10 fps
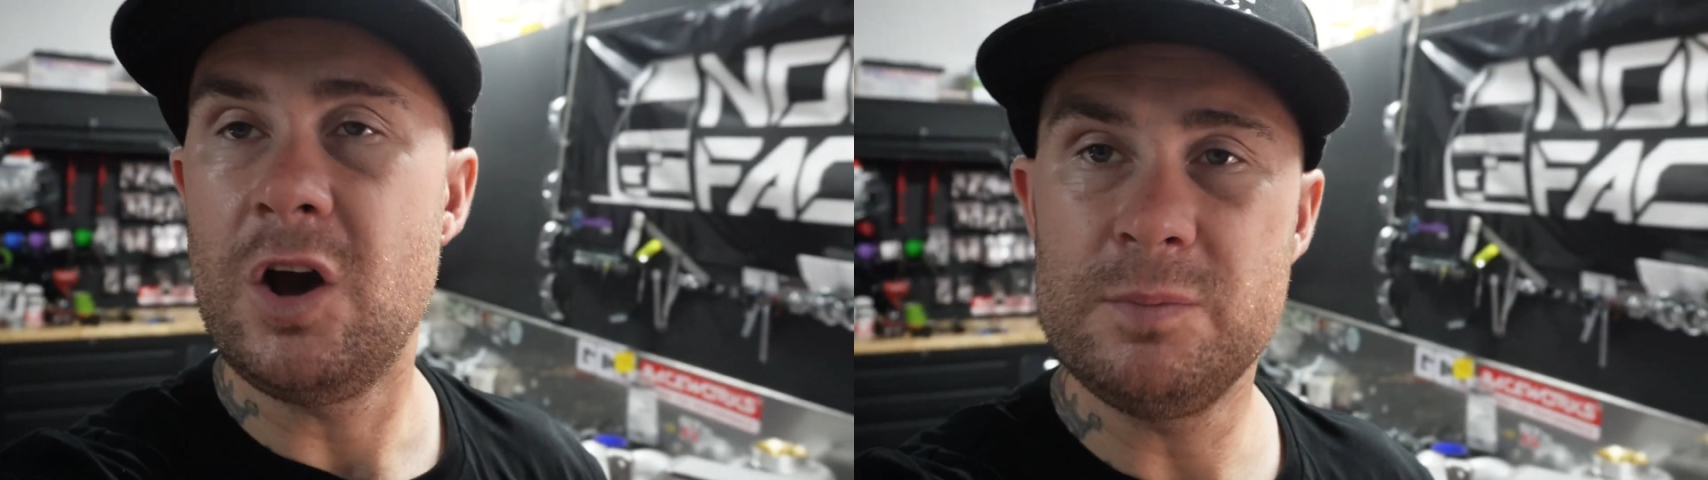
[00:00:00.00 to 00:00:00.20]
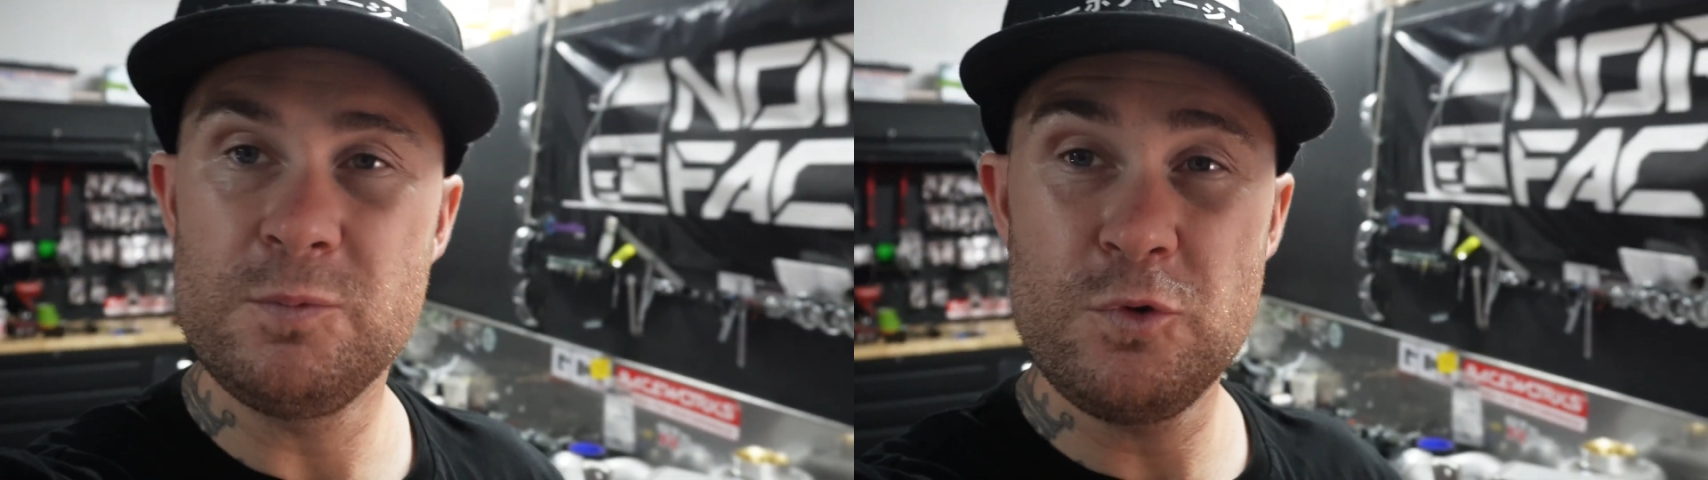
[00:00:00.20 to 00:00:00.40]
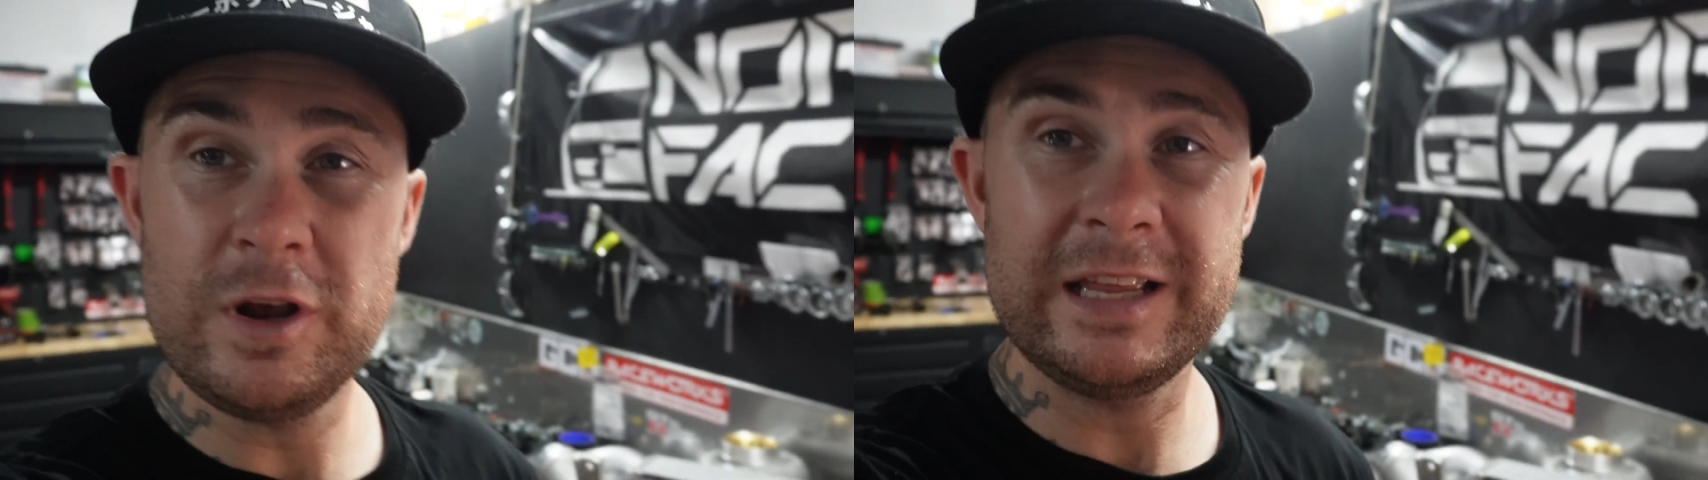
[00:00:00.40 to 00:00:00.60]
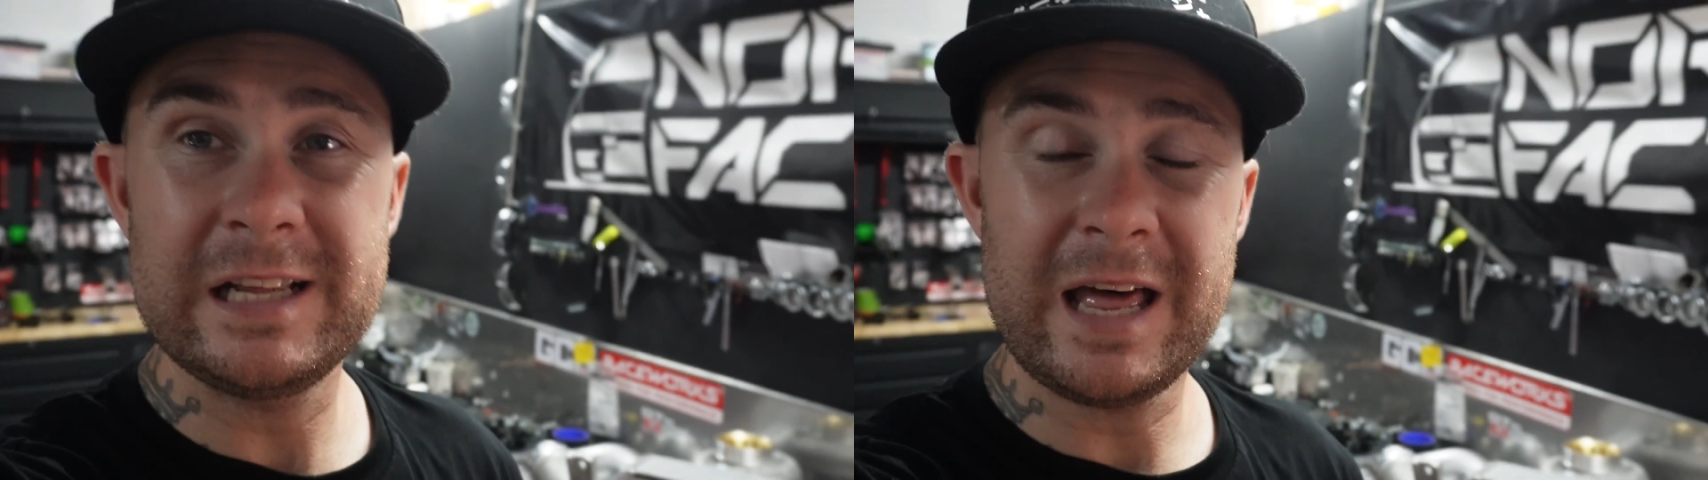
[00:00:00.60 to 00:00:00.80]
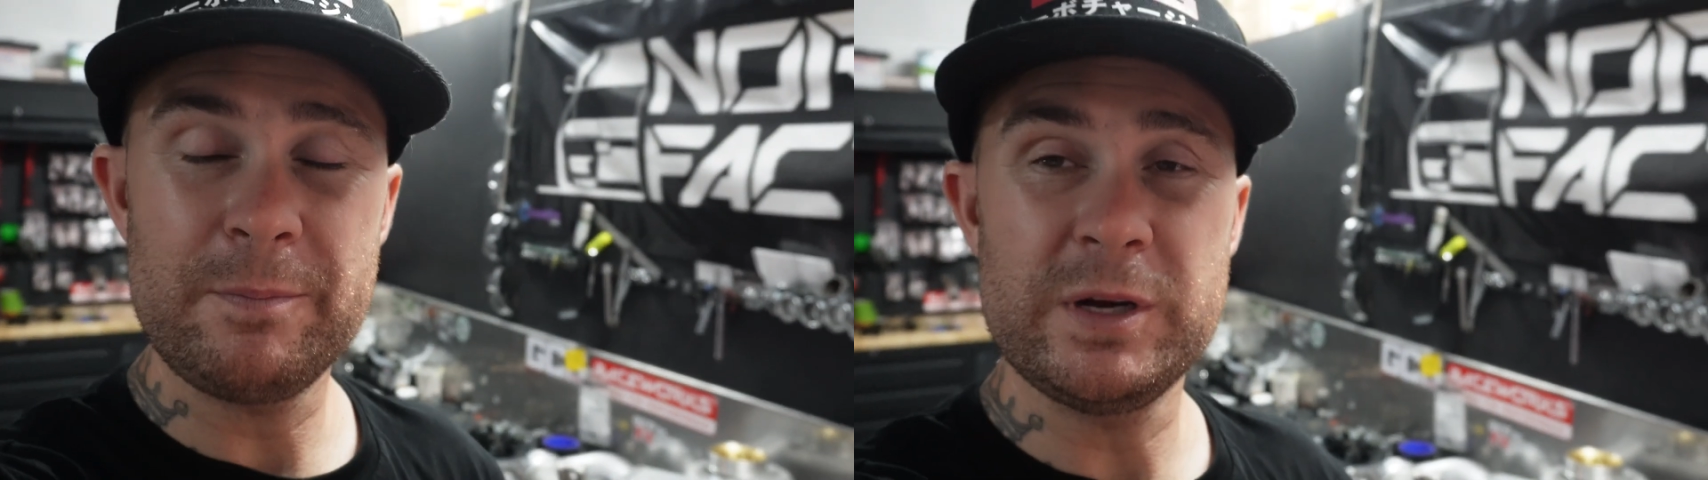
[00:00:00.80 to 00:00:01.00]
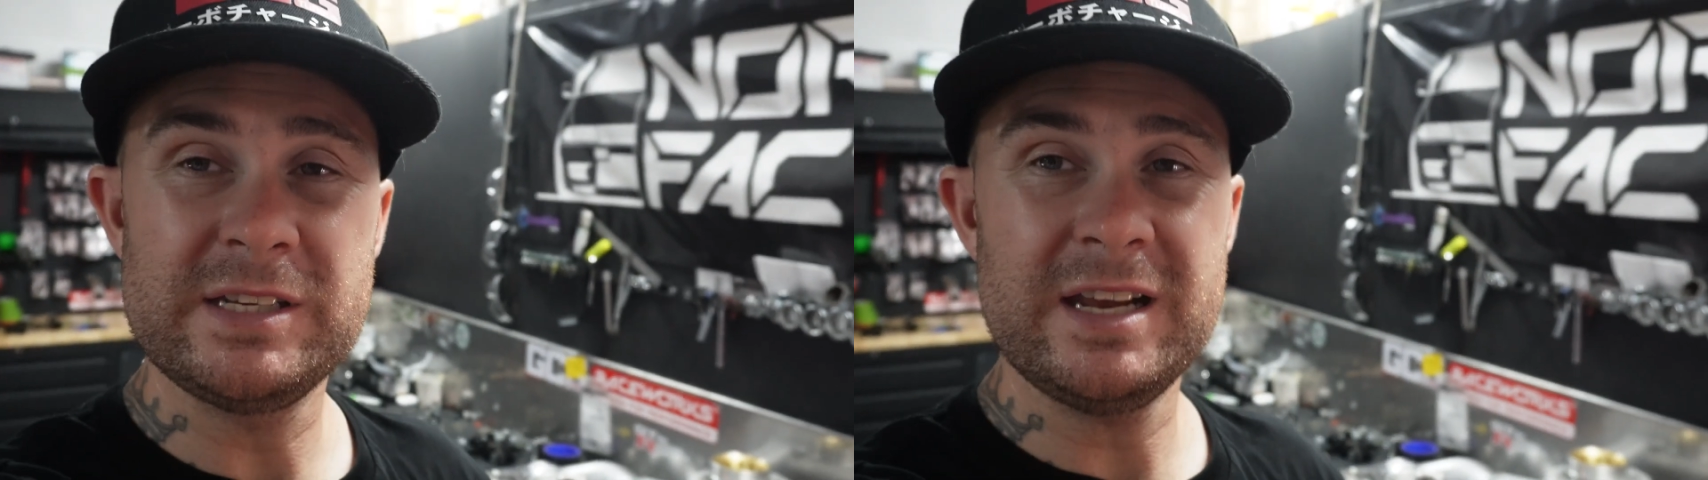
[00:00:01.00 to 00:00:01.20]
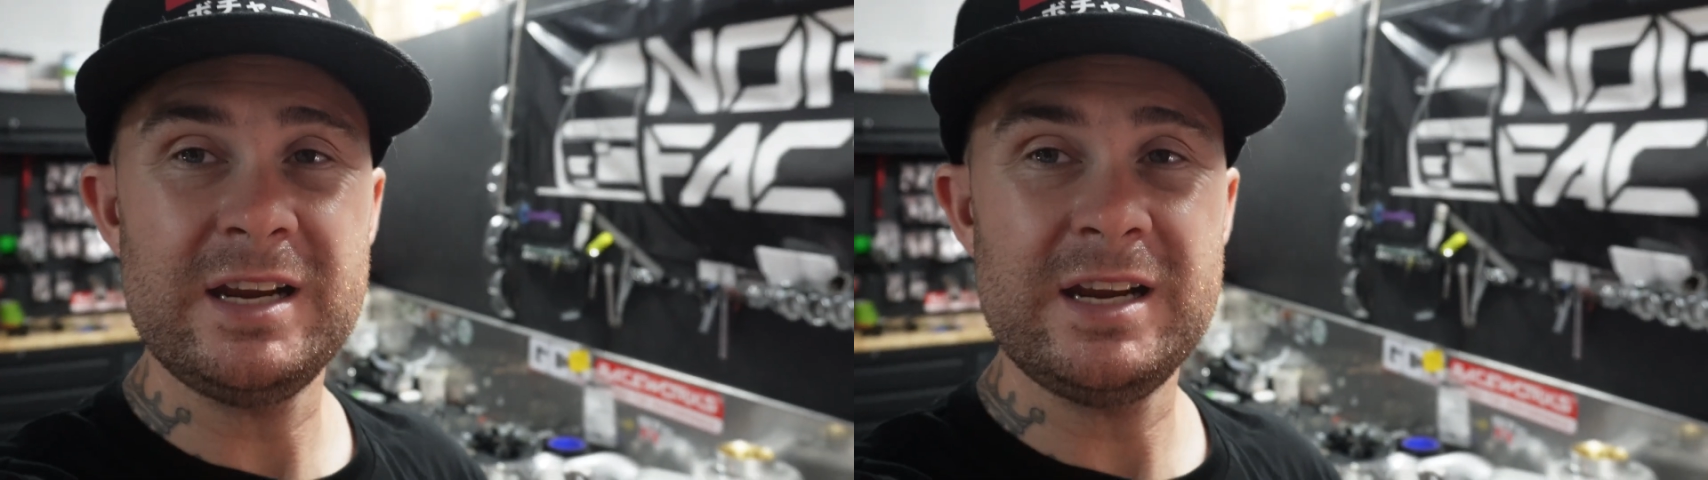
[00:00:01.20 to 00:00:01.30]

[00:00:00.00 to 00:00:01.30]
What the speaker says: I'm really glad we did